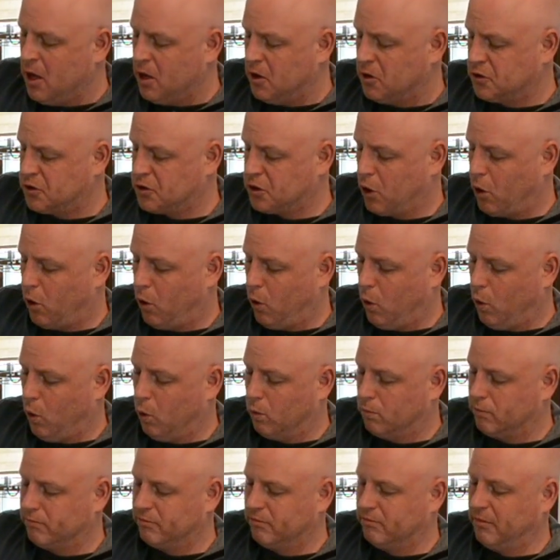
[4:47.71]

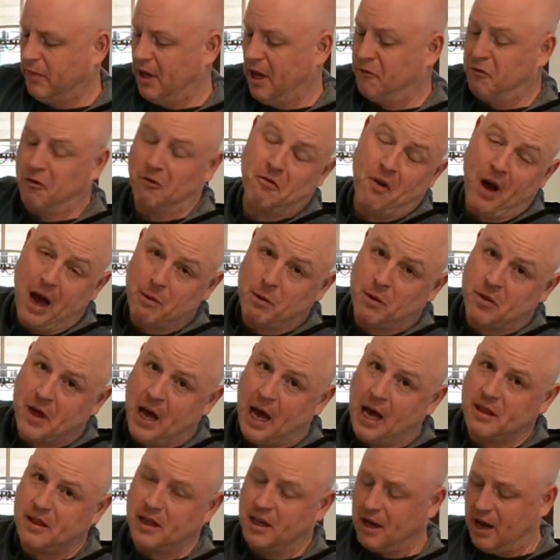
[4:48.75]
So if you're fine with
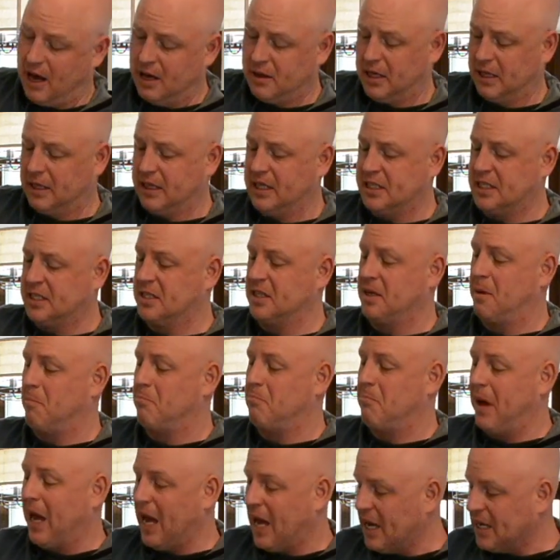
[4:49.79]
that, then I think this is an
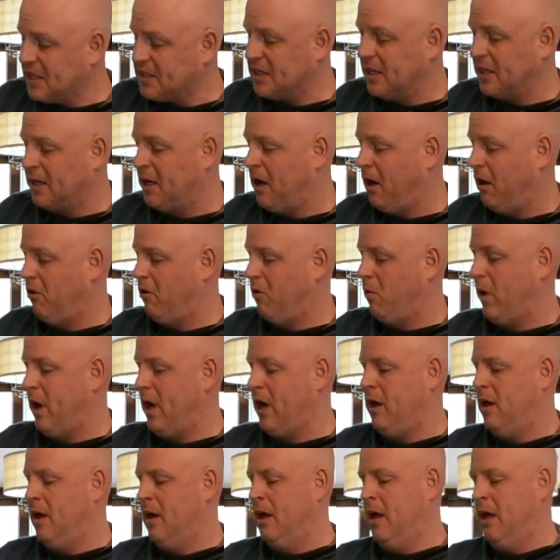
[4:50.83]
amazing colorway